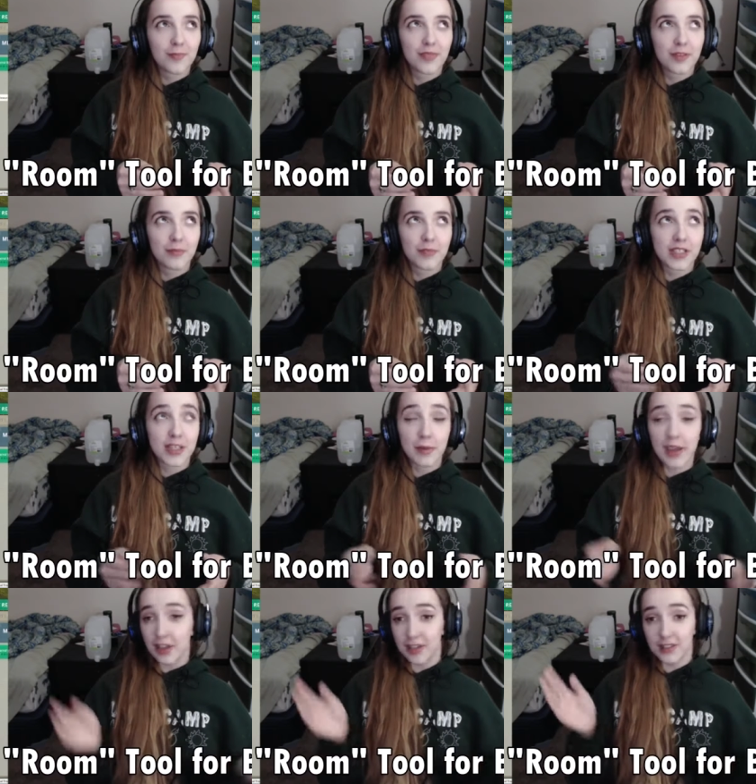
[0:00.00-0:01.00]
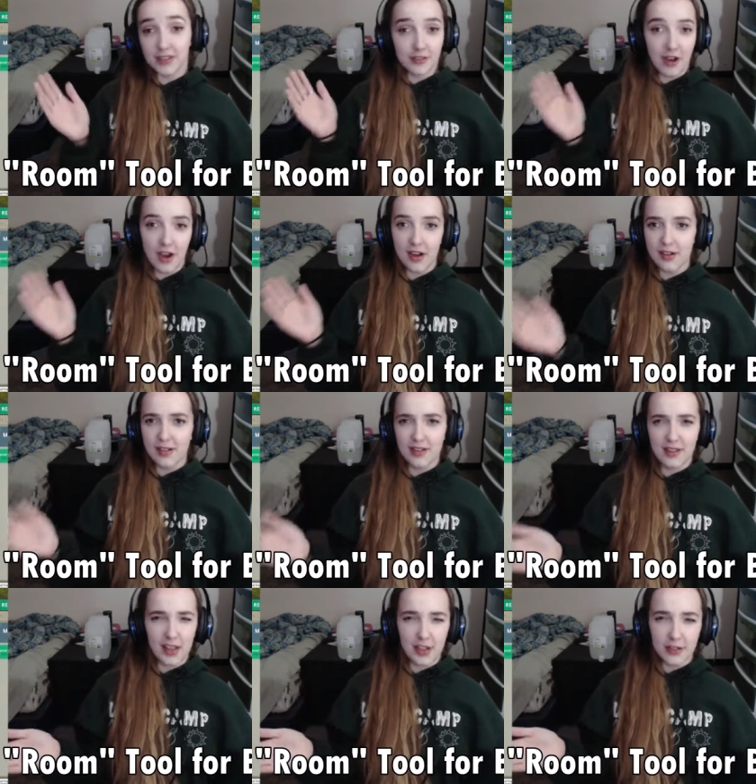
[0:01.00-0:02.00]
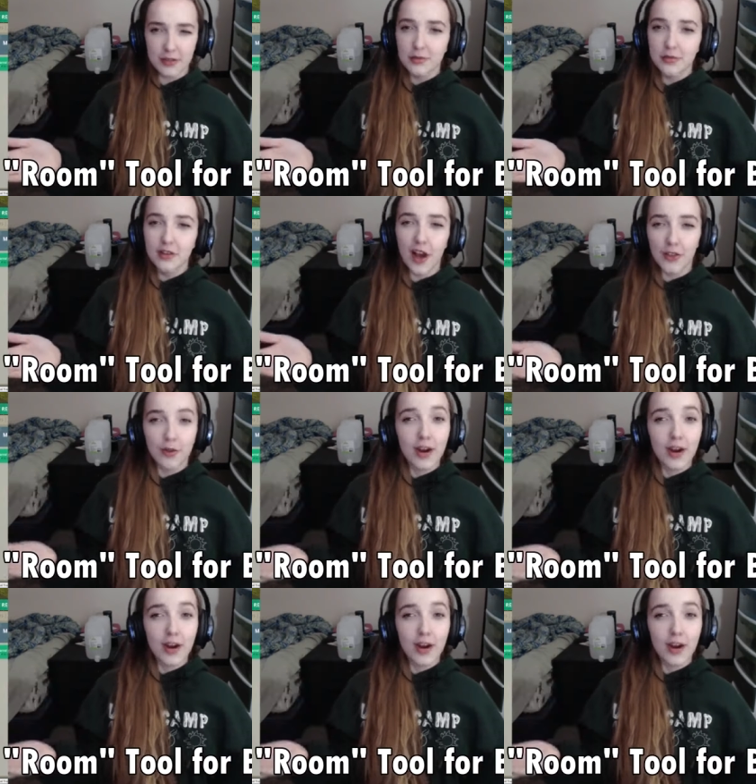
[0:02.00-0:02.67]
Because I make it not the